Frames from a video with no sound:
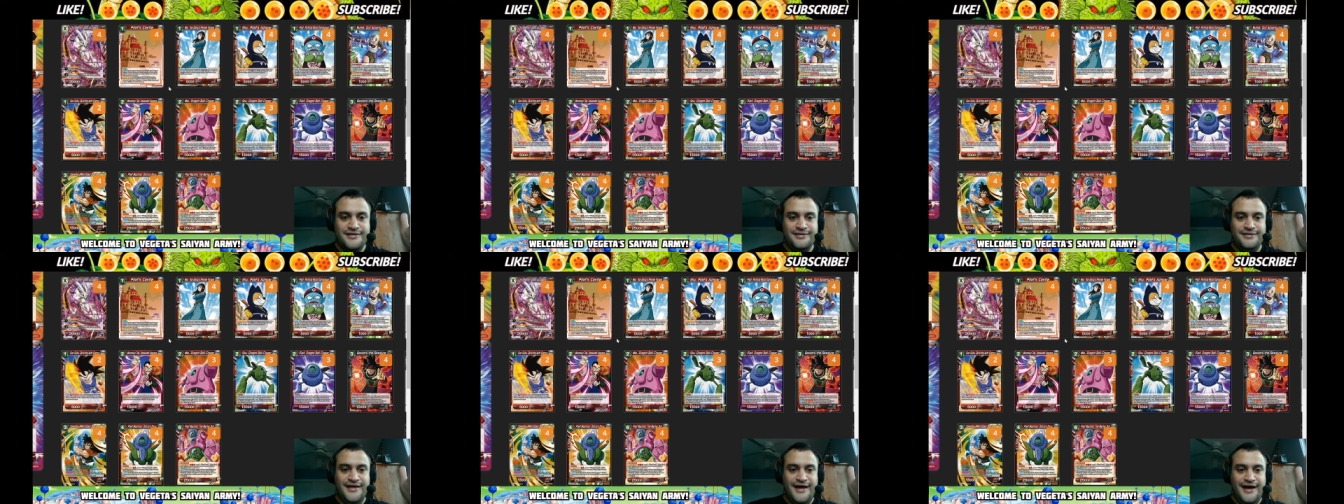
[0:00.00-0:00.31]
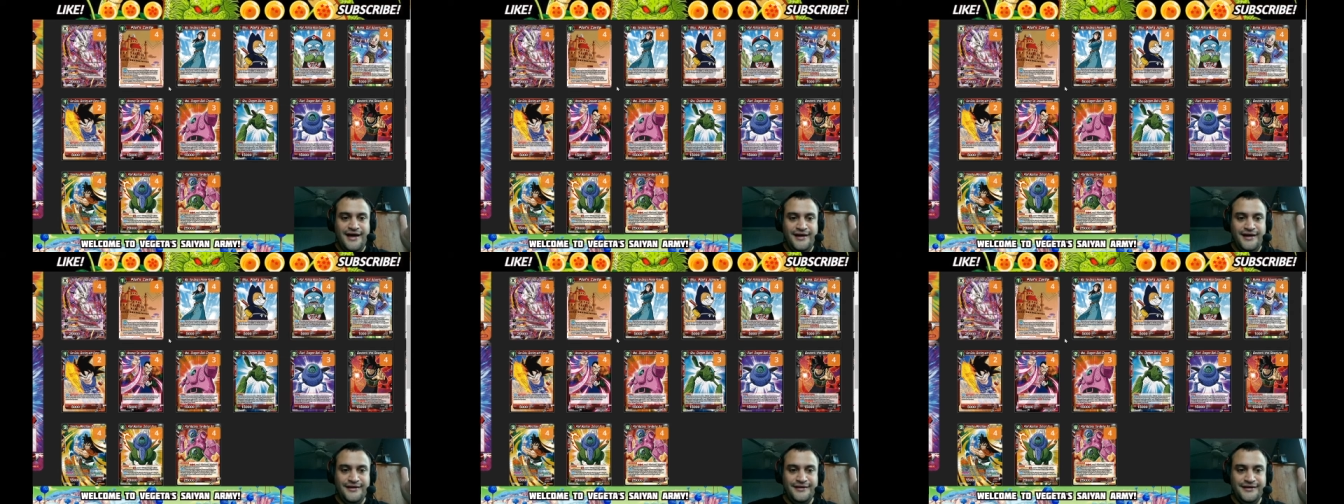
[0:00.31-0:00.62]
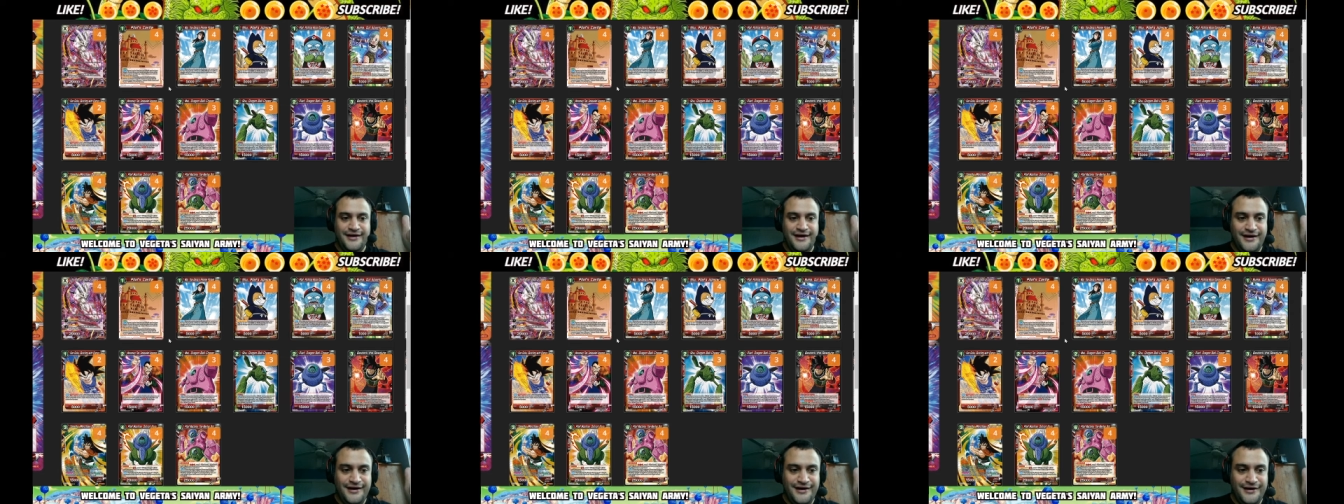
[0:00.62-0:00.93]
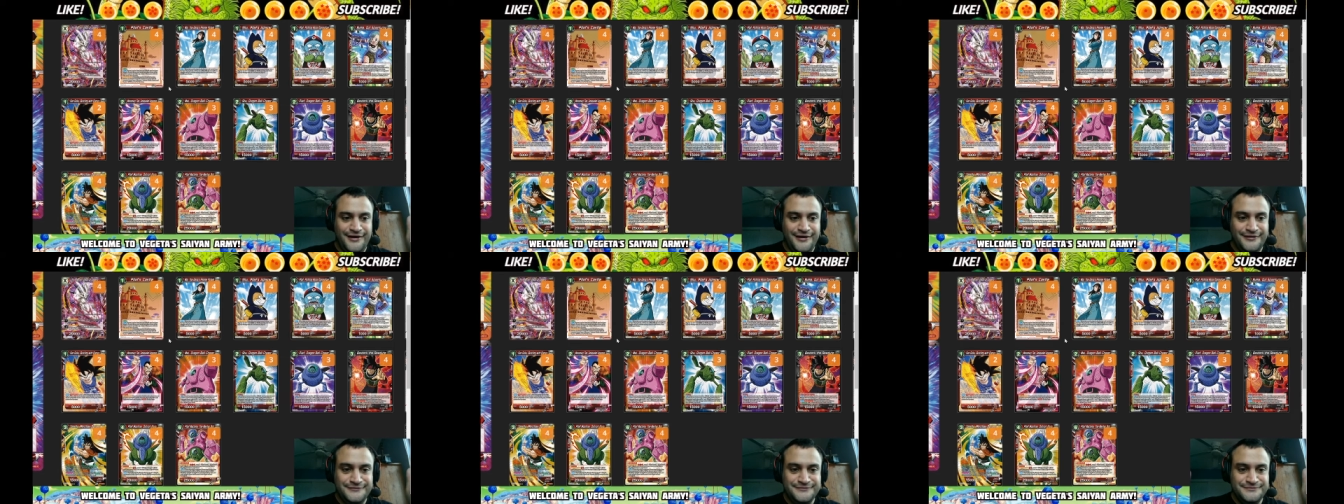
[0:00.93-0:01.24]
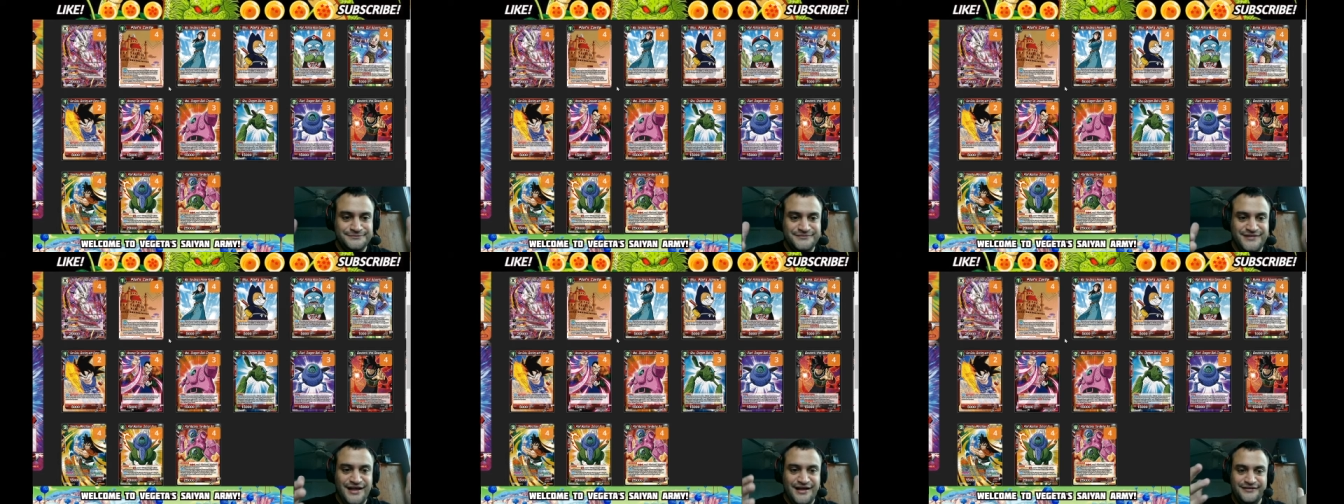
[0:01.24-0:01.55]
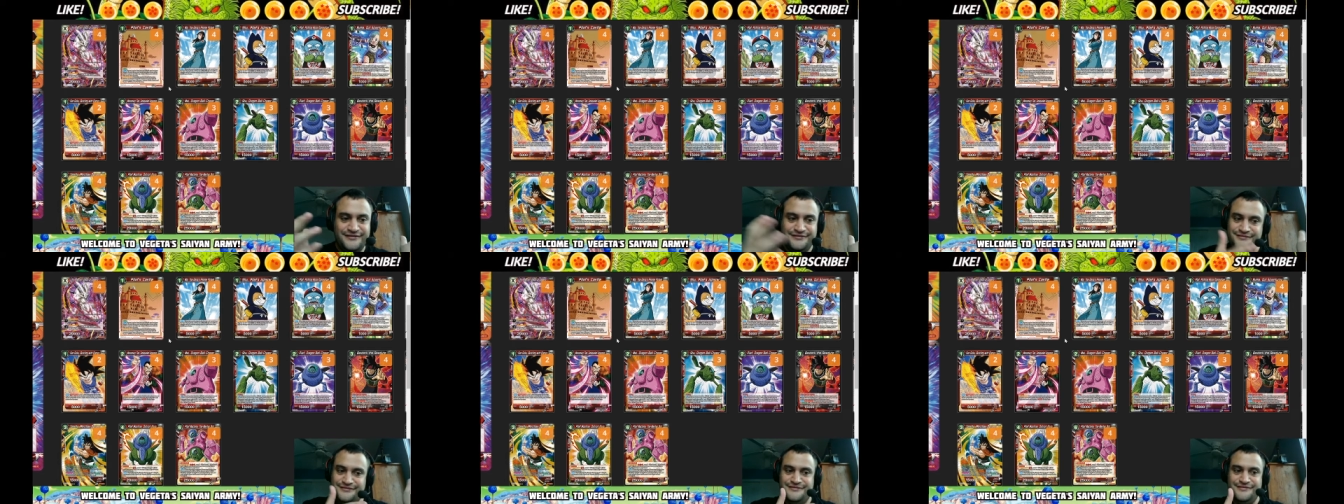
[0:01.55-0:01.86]
that
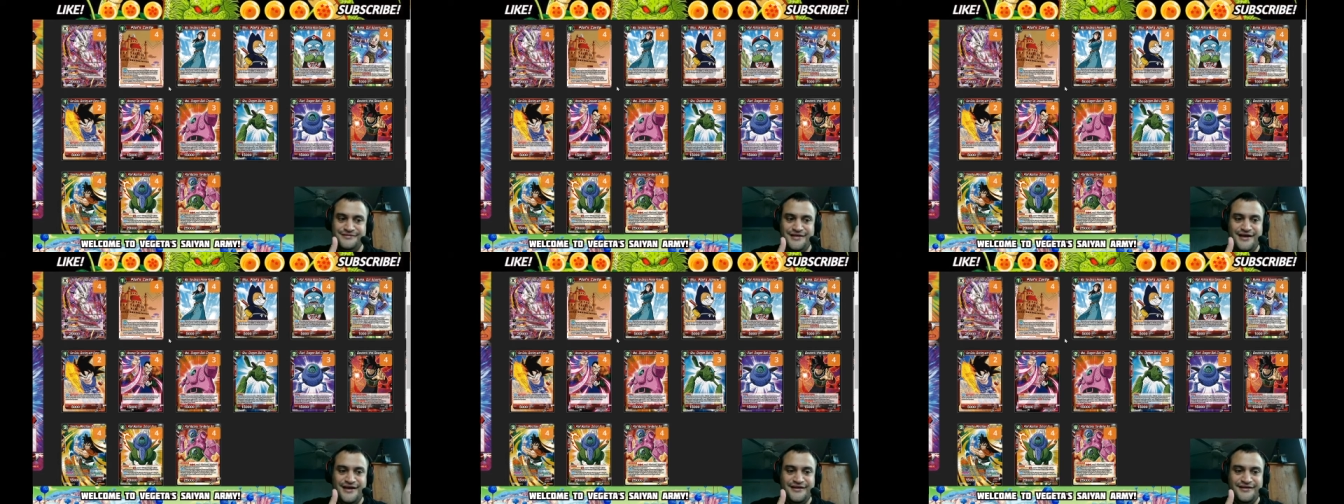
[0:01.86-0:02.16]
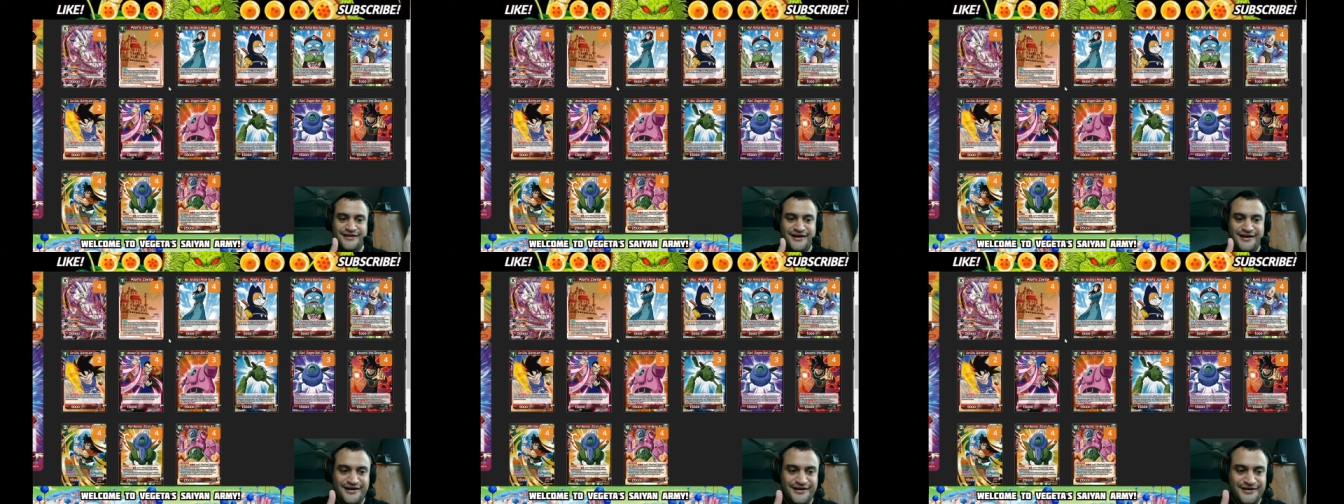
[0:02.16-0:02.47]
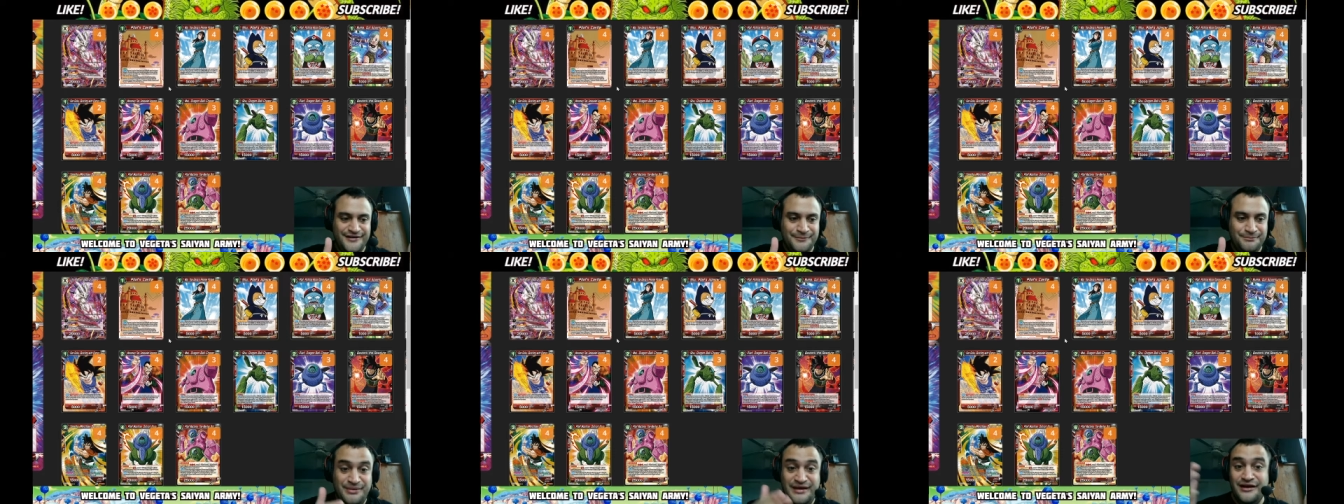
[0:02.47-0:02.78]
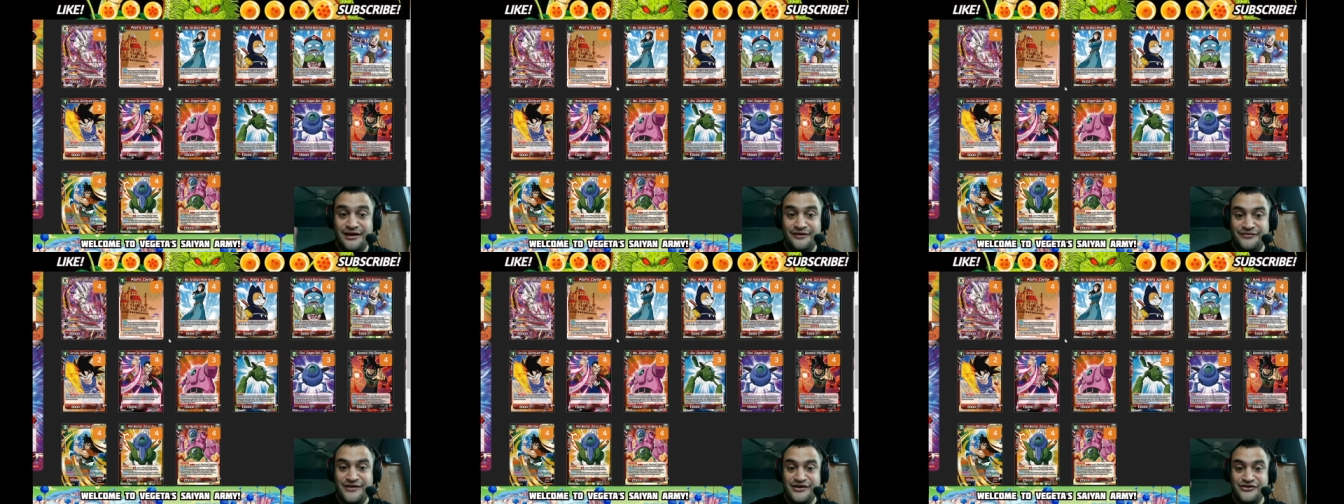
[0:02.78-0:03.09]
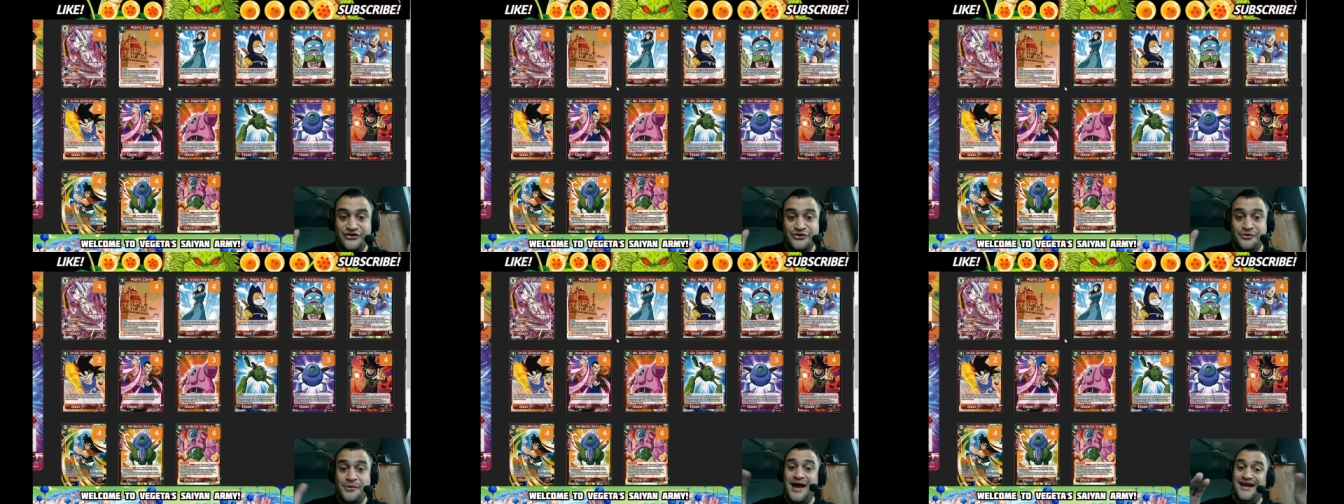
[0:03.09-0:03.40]
Pilaf can do.